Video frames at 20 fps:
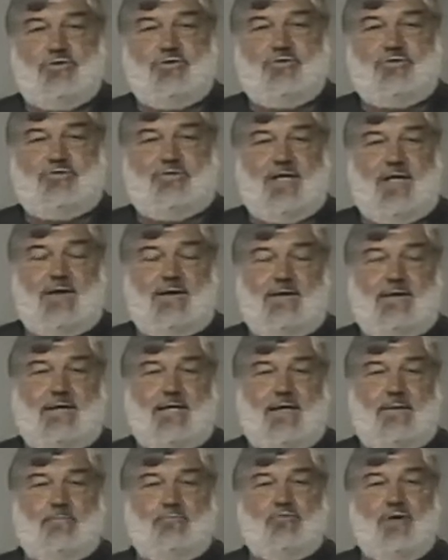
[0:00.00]

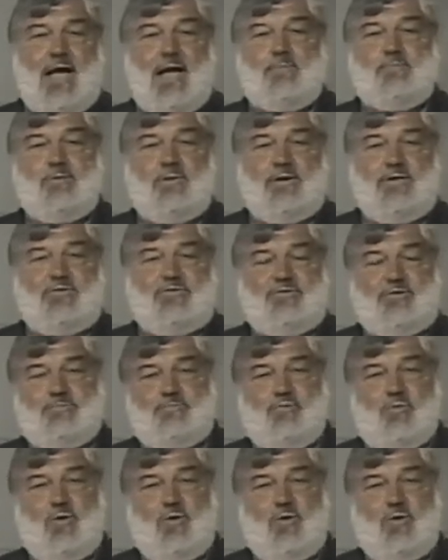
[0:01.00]
purchasing can properly